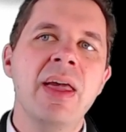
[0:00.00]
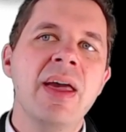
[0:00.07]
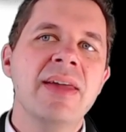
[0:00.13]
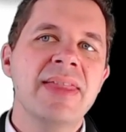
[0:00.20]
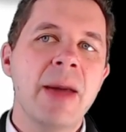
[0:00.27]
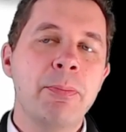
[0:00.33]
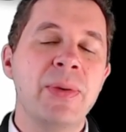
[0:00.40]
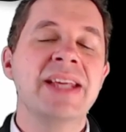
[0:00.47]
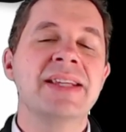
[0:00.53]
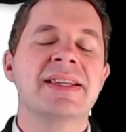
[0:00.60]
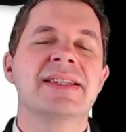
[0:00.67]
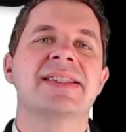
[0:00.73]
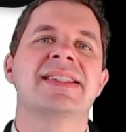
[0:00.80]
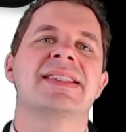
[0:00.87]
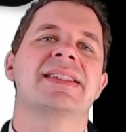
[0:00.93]
That brings
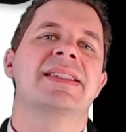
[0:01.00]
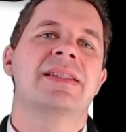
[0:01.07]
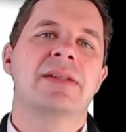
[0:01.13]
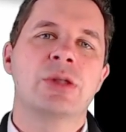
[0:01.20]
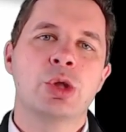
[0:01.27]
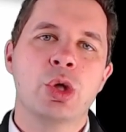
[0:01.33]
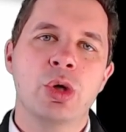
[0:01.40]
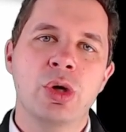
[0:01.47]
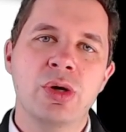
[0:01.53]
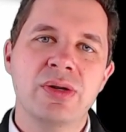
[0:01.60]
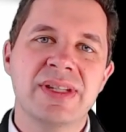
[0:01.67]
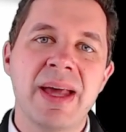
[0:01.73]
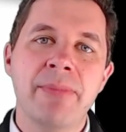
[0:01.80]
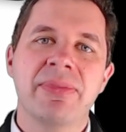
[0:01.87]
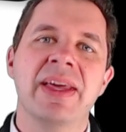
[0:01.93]
us to
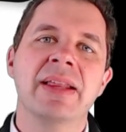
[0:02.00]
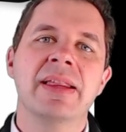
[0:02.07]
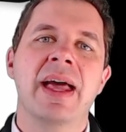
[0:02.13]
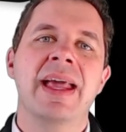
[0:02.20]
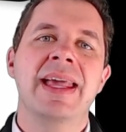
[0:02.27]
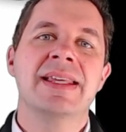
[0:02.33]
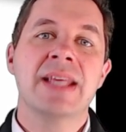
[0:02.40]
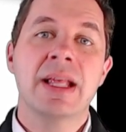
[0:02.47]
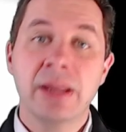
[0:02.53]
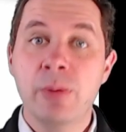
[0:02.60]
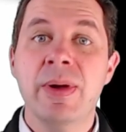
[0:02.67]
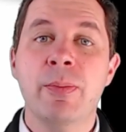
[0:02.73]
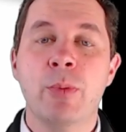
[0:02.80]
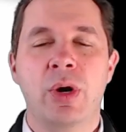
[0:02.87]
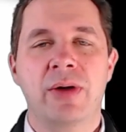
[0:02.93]
something that is a little
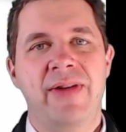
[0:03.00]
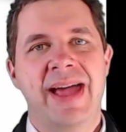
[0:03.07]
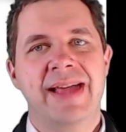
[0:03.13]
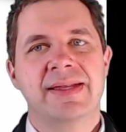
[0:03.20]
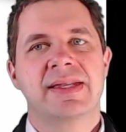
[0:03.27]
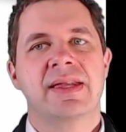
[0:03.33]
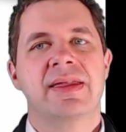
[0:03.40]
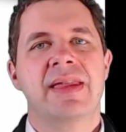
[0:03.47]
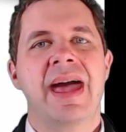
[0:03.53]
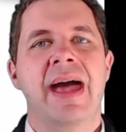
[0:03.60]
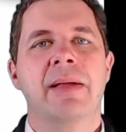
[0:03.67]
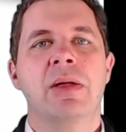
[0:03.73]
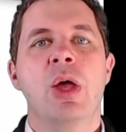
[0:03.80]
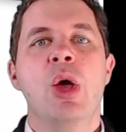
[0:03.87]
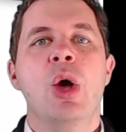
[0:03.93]
bit more advanced than that,
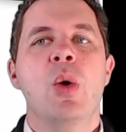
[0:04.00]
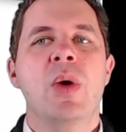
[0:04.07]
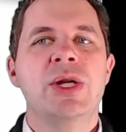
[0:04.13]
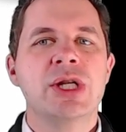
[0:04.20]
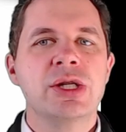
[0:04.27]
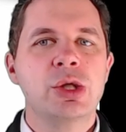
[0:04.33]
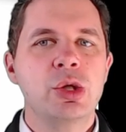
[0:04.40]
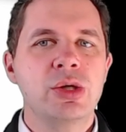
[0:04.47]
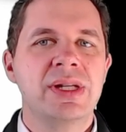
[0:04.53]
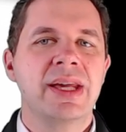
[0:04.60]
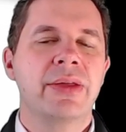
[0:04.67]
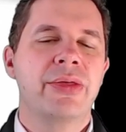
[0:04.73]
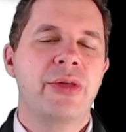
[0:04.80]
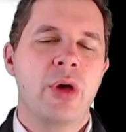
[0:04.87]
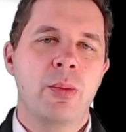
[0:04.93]
which is using
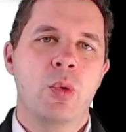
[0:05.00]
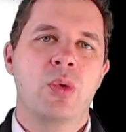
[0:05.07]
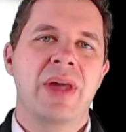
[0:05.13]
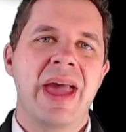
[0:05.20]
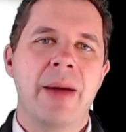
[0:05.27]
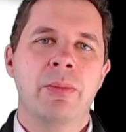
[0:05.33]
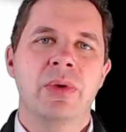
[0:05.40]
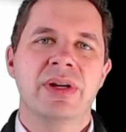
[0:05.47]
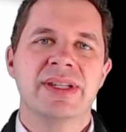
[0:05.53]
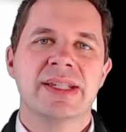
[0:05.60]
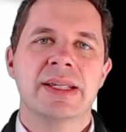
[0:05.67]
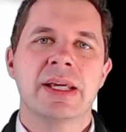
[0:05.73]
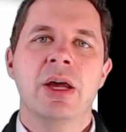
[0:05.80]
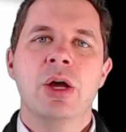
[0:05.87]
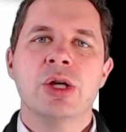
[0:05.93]
thermal
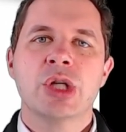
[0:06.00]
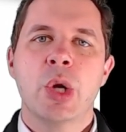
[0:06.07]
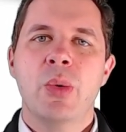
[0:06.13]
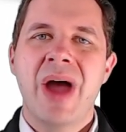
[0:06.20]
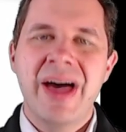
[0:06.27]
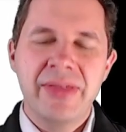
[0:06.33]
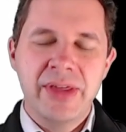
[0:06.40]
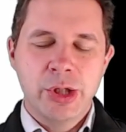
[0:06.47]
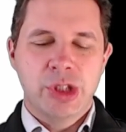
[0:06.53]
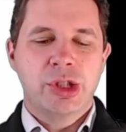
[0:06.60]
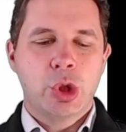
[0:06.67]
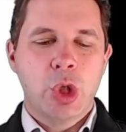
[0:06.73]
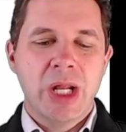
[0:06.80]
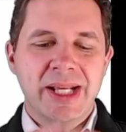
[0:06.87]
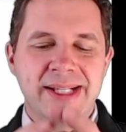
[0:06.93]
cameras. So rather than
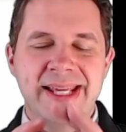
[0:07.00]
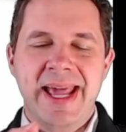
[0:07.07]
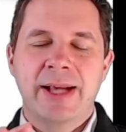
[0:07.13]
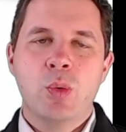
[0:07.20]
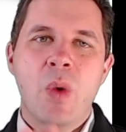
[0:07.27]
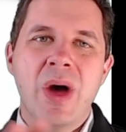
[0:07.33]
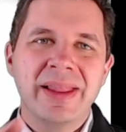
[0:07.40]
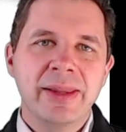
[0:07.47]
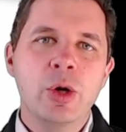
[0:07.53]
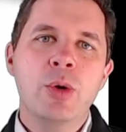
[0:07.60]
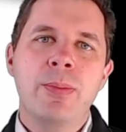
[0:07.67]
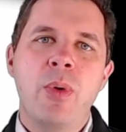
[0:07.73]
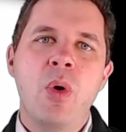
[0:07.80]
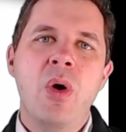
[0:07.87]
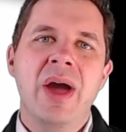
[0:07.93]
just trying to detect one little
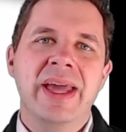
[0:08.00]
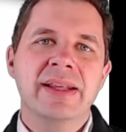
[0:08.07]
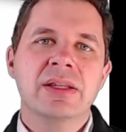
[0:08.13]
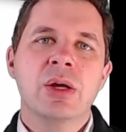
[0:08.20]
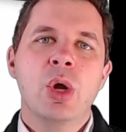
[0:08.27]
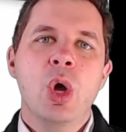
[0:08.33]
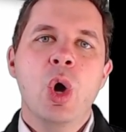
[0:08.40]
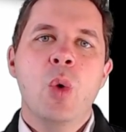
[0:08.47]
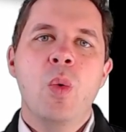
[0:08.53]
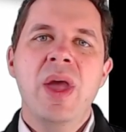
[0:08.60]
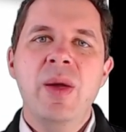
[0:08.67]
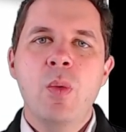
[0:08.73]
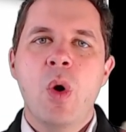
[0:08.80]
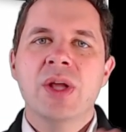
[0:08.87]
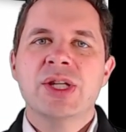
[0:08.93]
point,
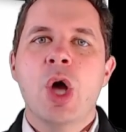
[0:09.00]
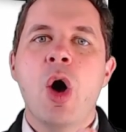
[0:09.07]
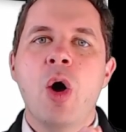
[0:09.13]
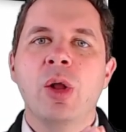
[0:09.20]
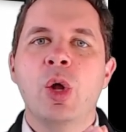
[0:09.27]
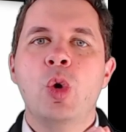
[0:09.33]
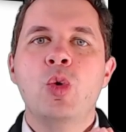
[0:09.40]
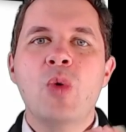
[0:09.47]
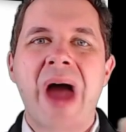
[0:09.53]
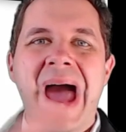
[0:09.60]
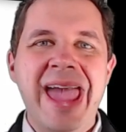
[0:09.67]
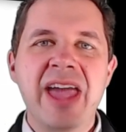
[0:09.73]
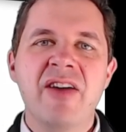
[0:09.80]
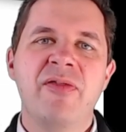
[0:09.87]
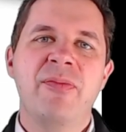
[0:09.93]
we want a whole
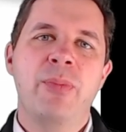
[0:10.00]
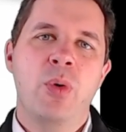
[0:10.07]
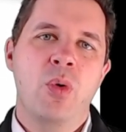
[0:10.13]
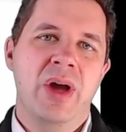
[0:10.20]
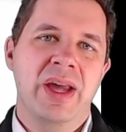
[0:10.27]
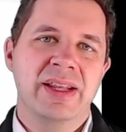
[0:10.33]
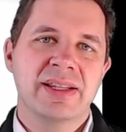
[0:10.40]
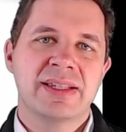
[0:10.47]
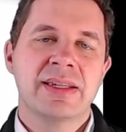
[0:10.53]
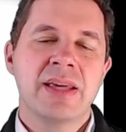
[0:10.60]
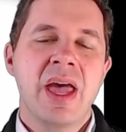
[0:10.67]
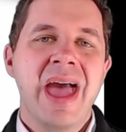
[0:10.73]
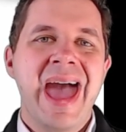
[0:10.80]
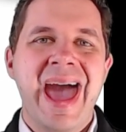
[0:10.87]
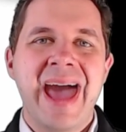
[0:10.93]
array of points.
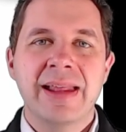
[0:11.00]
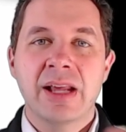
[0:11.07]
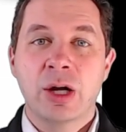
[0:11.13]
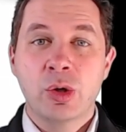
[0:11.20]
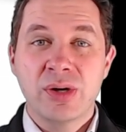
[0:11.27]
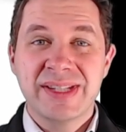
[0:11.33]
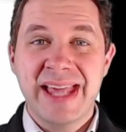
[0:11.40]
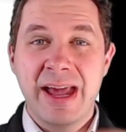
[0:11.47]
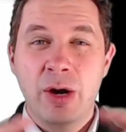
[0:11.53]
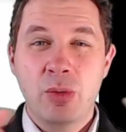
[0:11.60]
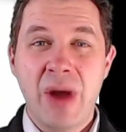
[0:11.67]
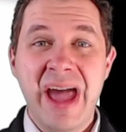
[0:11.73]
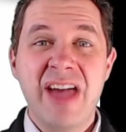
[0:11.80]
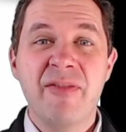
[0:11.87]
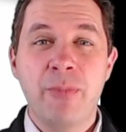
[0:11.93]
And across that
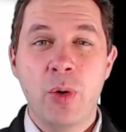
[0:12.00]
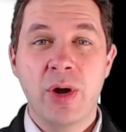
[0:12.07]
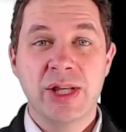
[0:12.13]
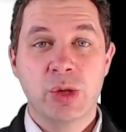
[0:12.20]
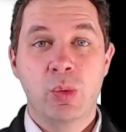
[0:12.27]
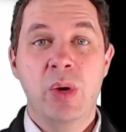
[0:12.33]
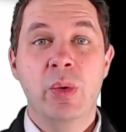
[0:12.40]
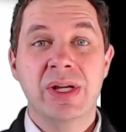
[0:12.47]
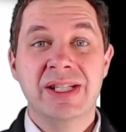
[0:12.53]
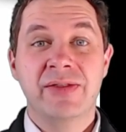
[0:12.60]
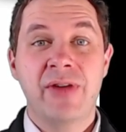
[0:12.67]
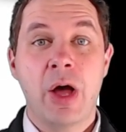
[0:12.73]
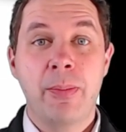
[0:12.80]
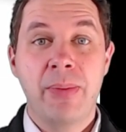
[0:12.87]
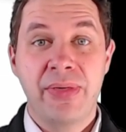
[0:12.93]
array of points, we want to
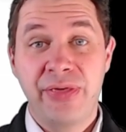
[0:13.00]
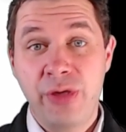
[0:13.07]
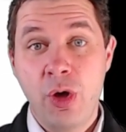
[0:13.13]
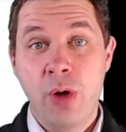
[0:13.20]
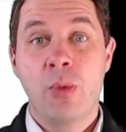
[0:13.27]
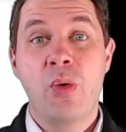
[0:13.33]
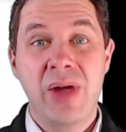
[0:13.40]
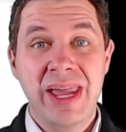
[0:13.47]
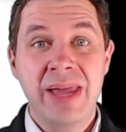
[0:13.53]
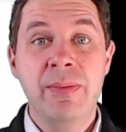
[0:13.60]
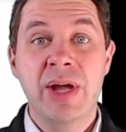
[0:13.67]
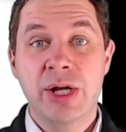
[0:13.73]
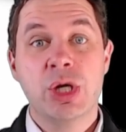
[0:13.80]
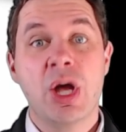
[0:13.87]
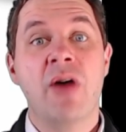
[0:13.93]
develop a thermal
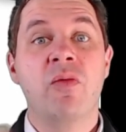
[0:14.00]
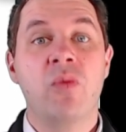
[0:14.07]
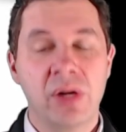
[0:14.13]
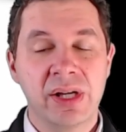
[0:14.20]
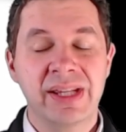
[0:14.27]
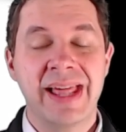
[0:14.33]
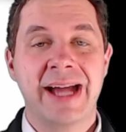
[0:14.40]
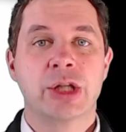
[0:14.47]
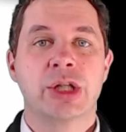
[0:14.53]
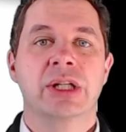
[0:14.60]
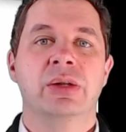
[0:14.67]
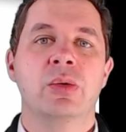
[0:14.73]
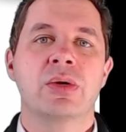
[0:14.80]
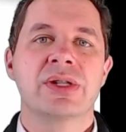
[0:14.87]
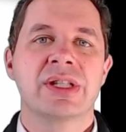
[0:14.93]
image of what it actually
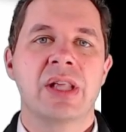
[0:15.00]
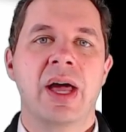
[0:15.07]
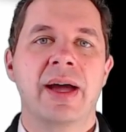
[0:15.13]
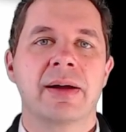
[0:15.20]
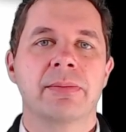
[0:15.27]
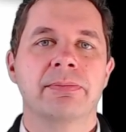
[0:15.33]
looks like.